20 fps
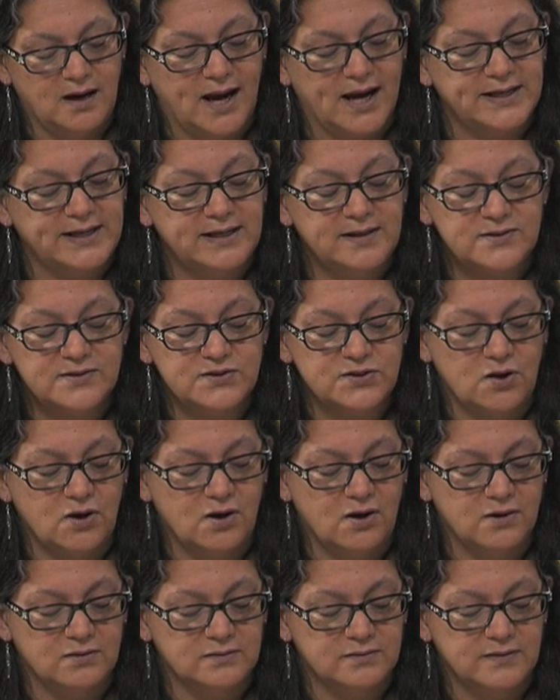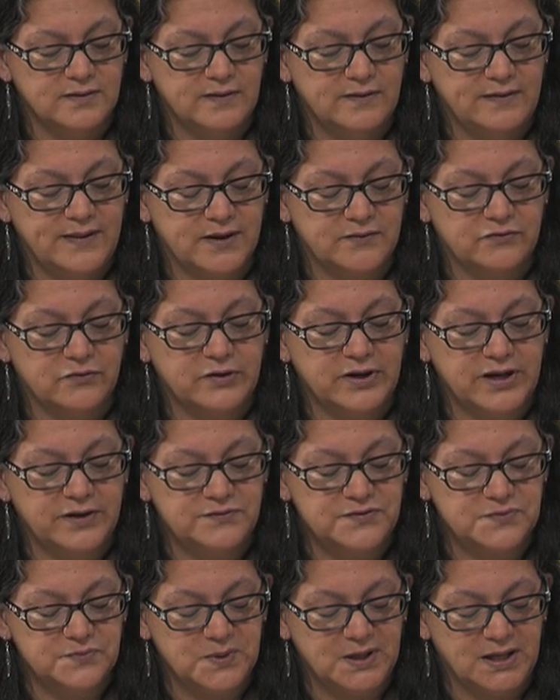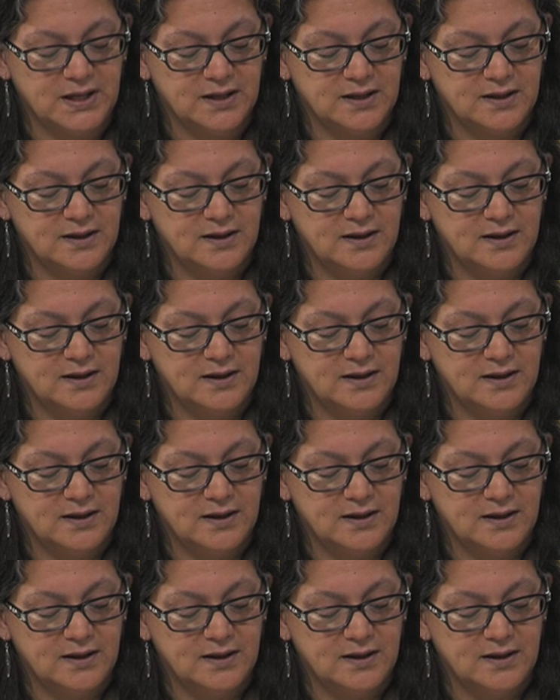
I need a song that forgives me.